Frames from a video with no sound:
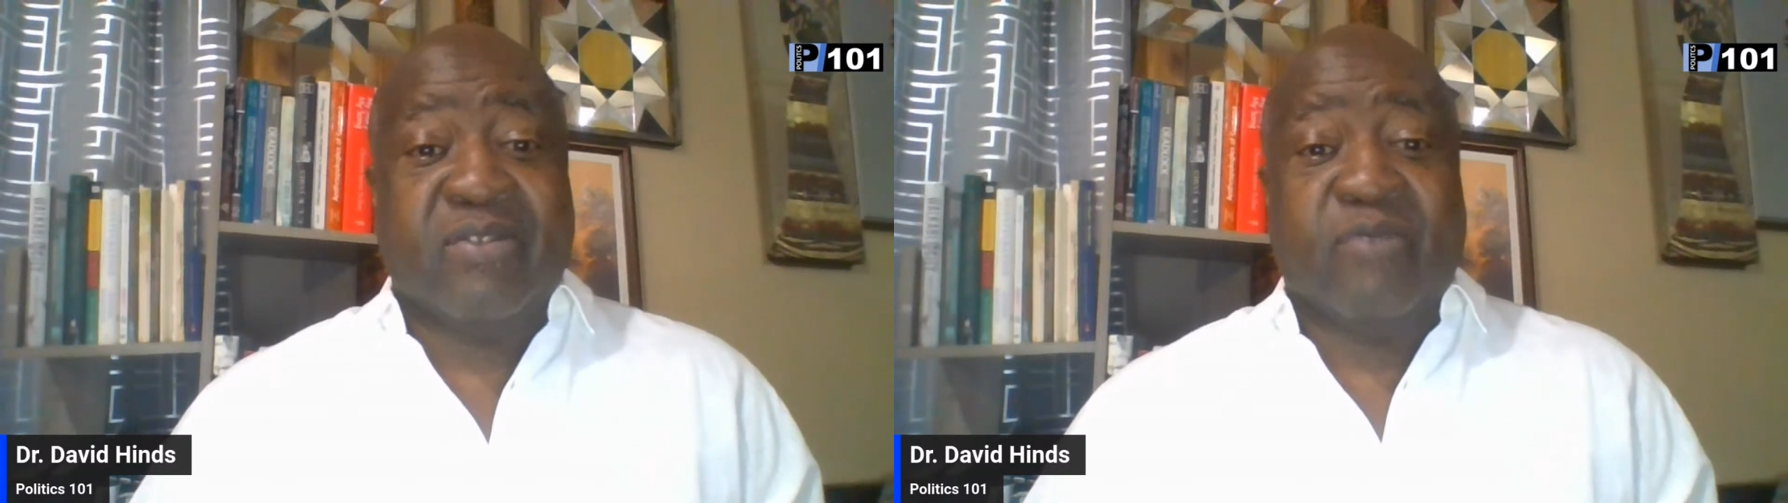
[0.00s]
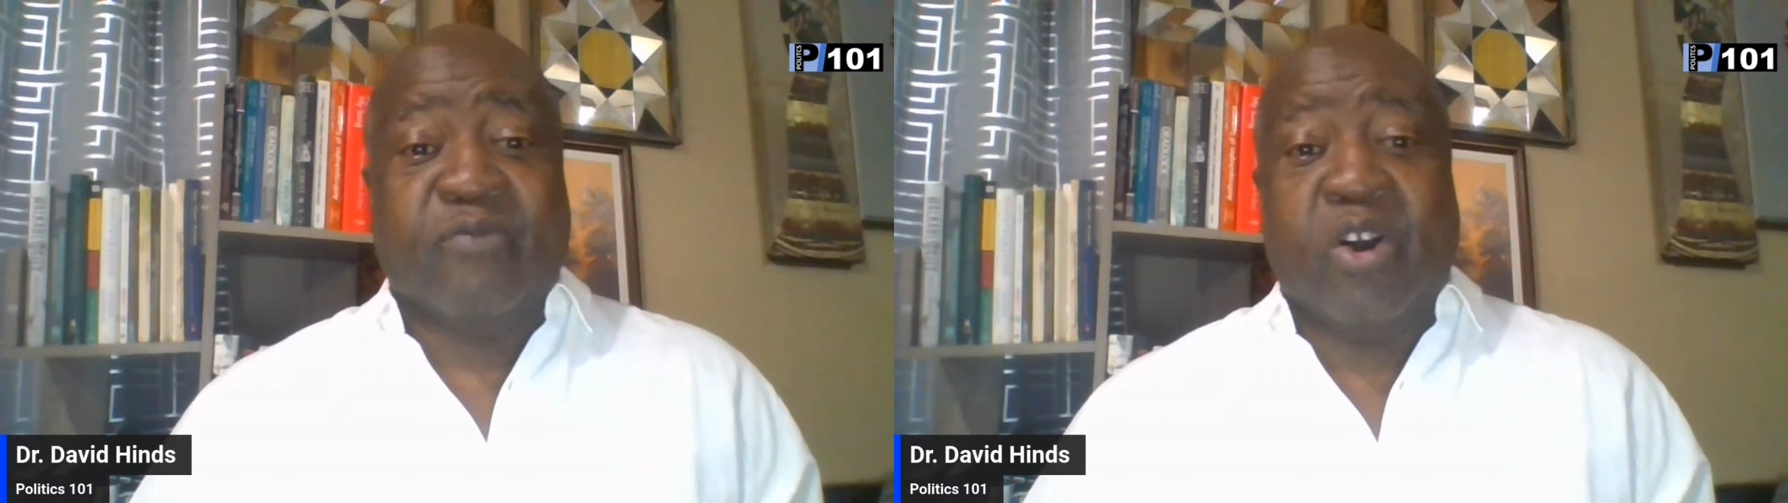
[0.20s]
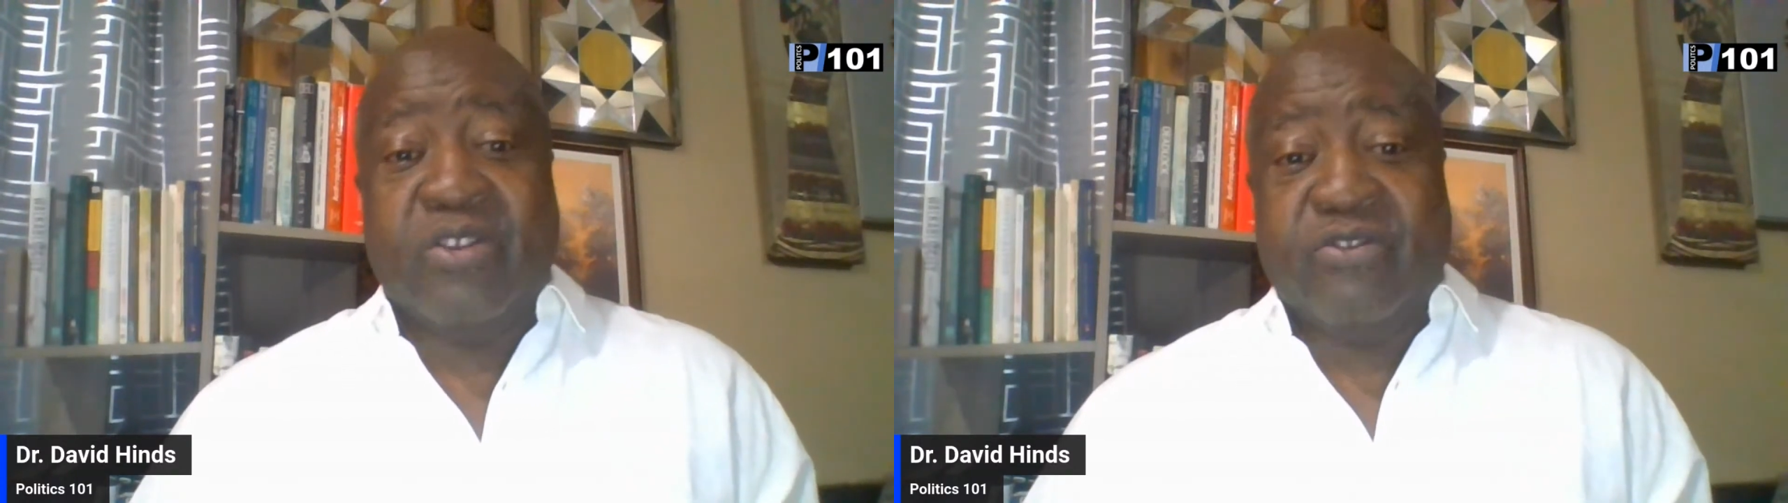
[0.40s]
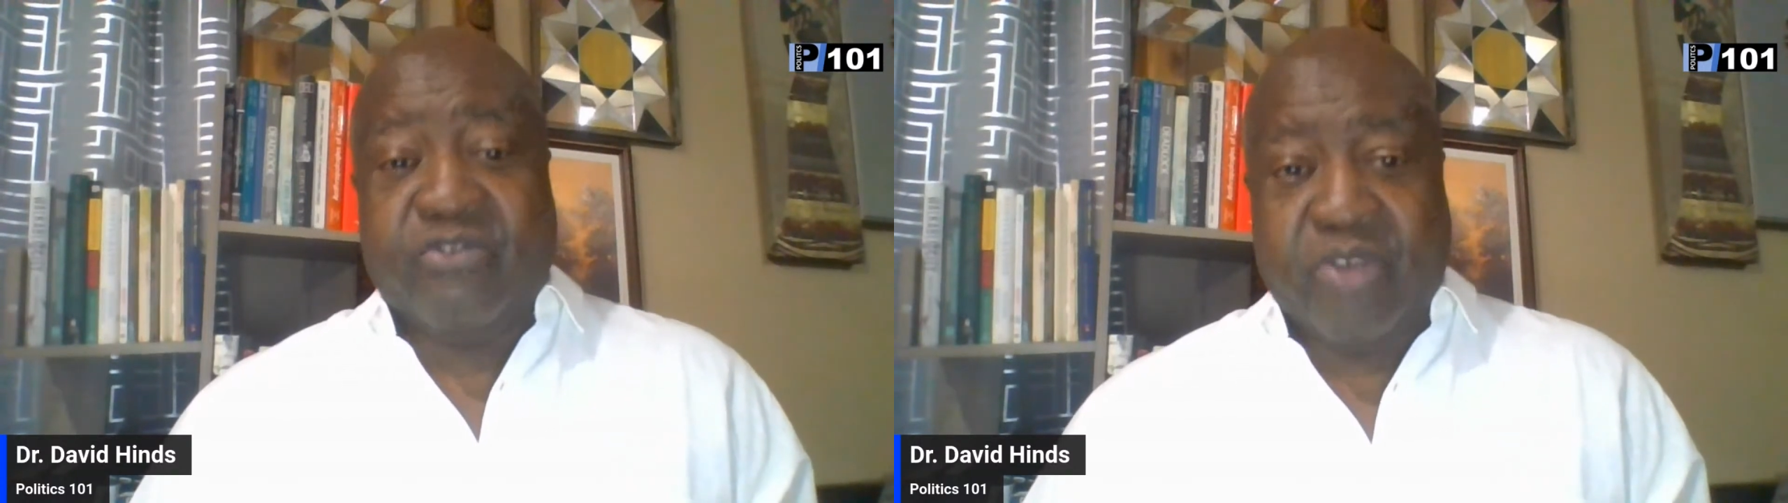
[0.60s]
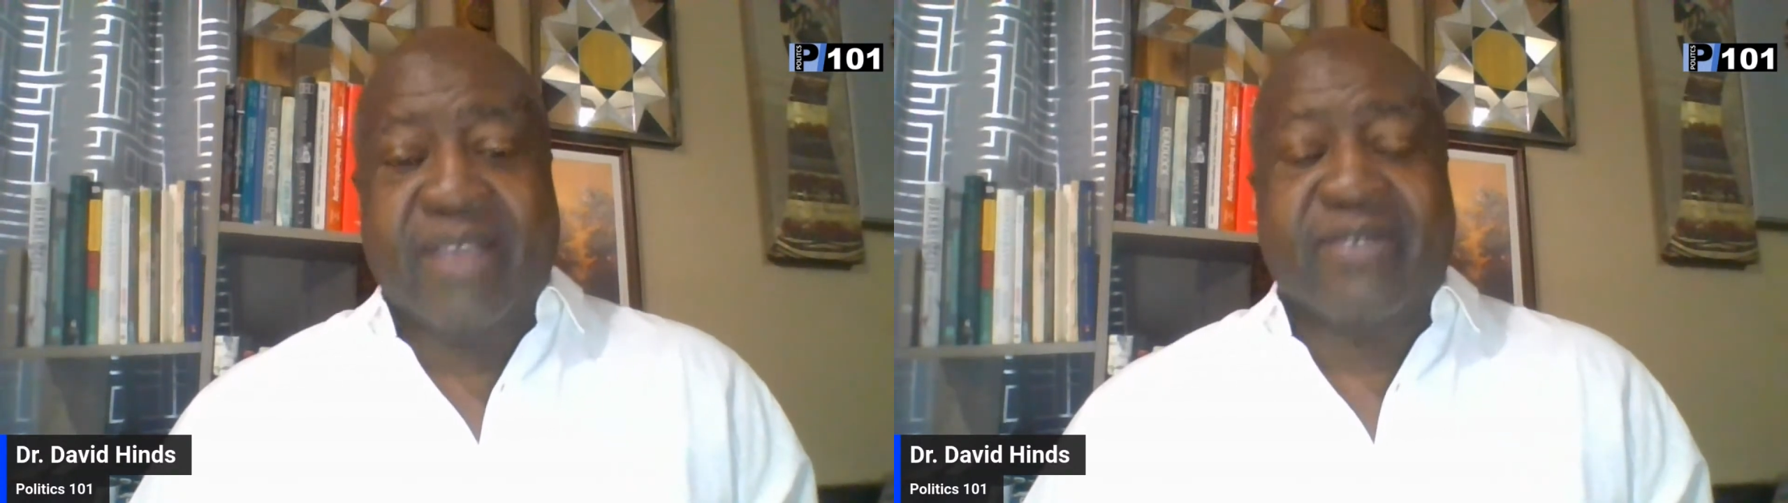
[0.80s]
of calling
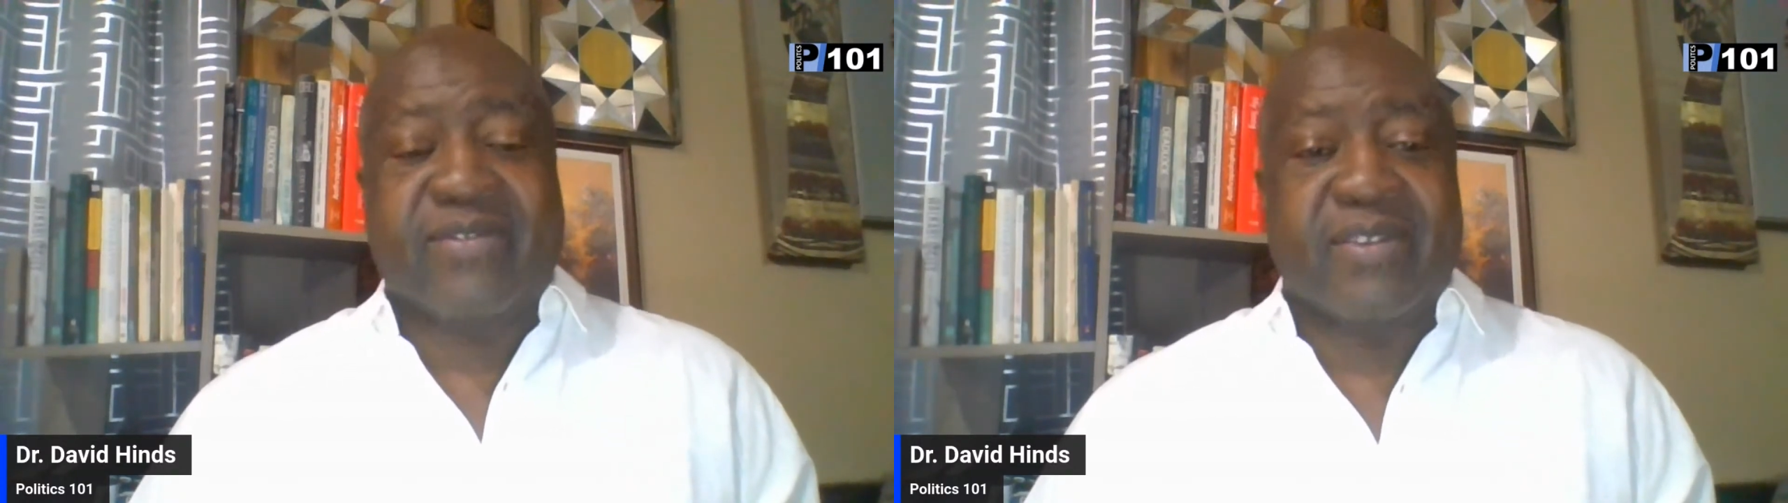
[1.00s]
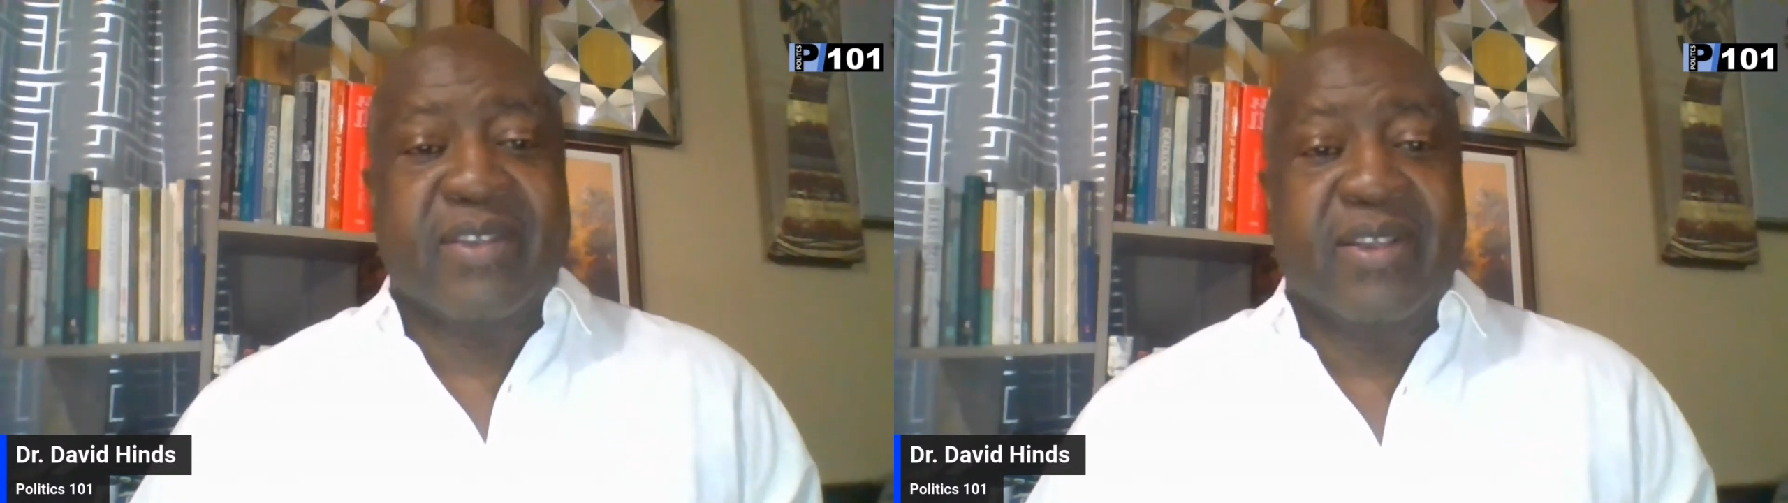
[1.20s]
strikes.